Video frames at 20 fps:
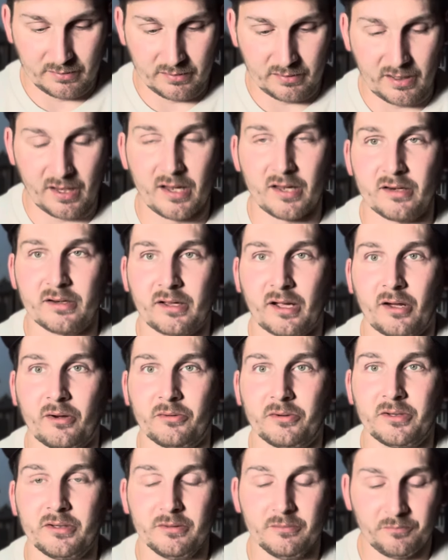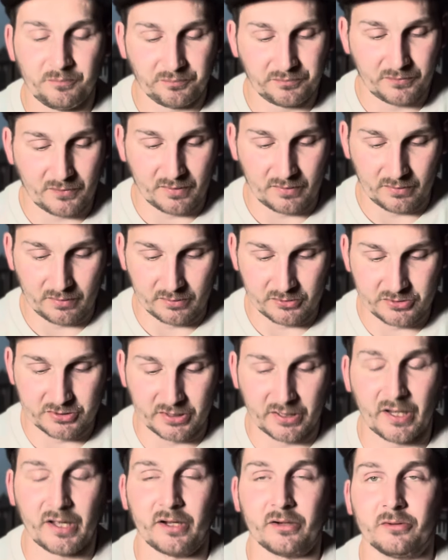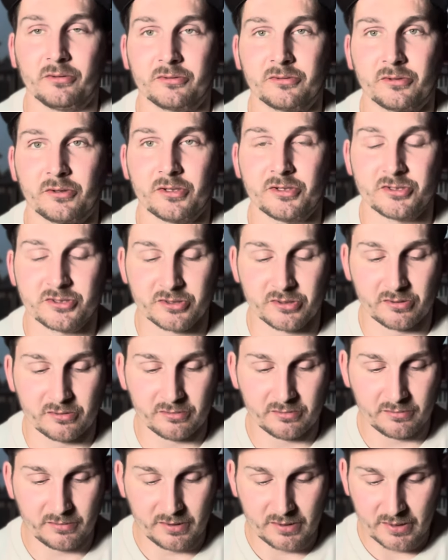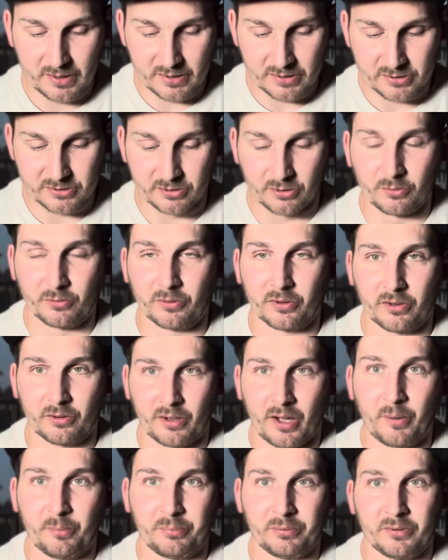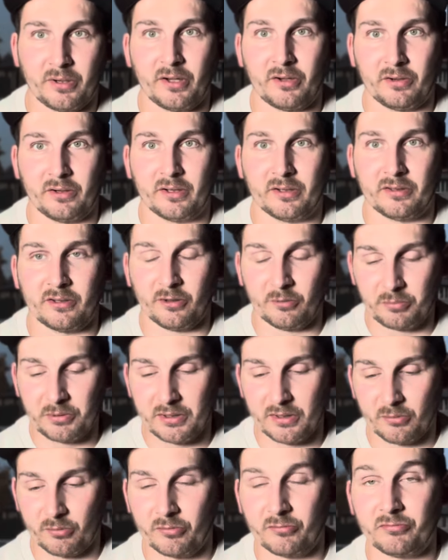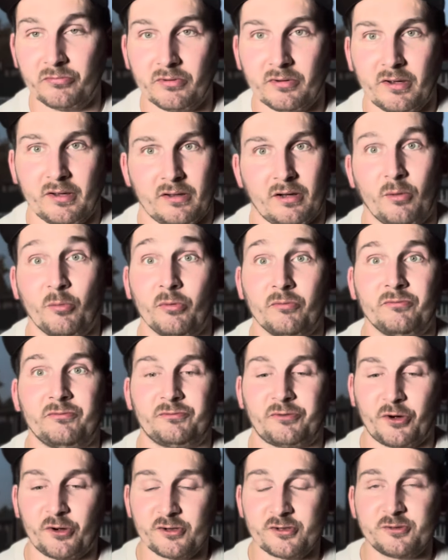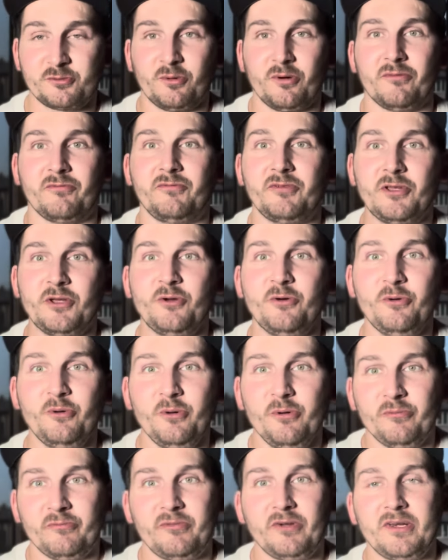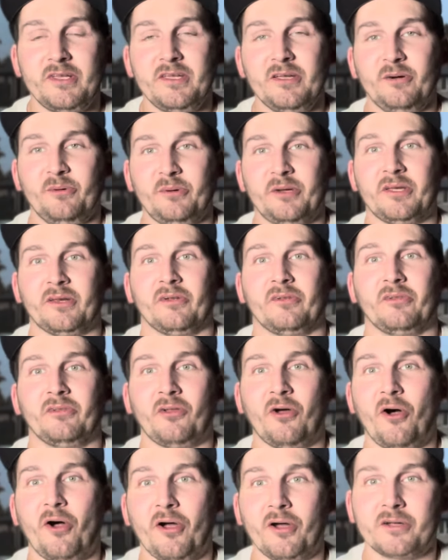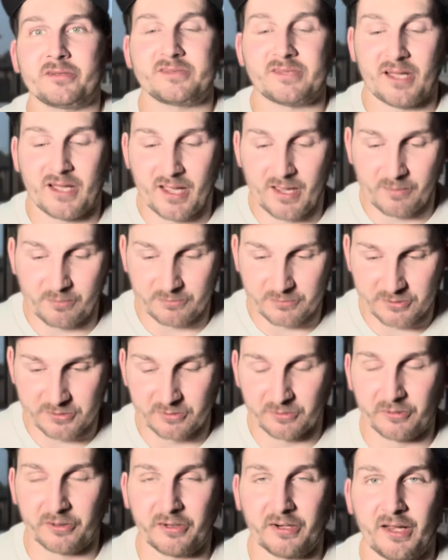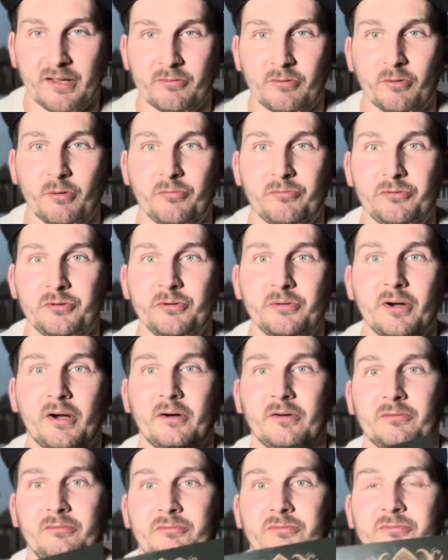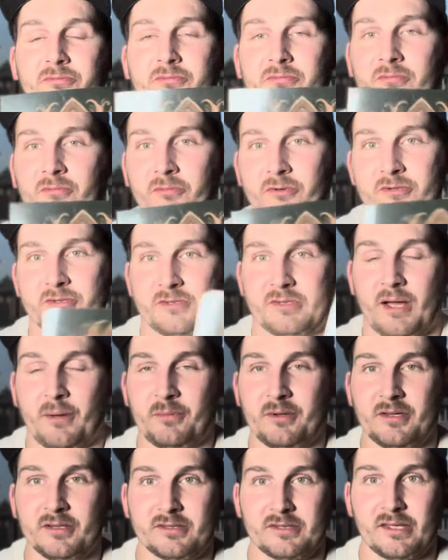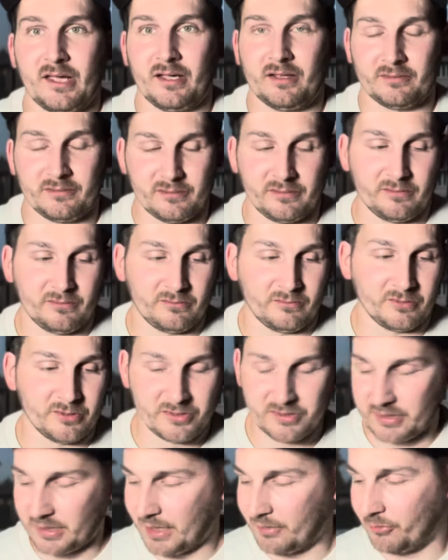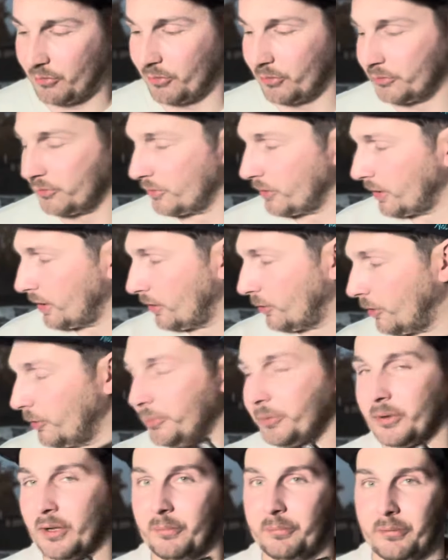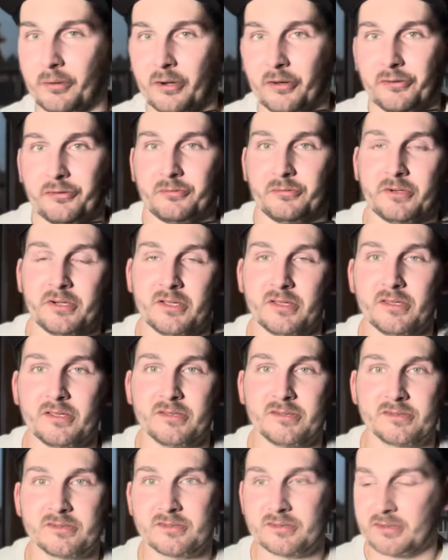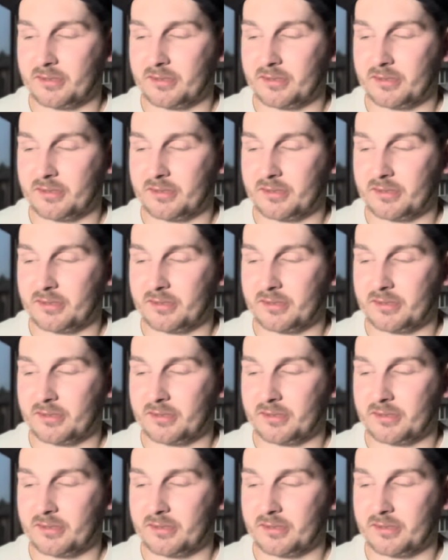Kane County, Chicago Toy Show. So we're gonna, I'll put out, a, there'll be a, re, a re, first review video in a long time. So we're gonna have a review out. We're just, I mean, it's not, we're just gonna have a, we're gonna open up all three of these,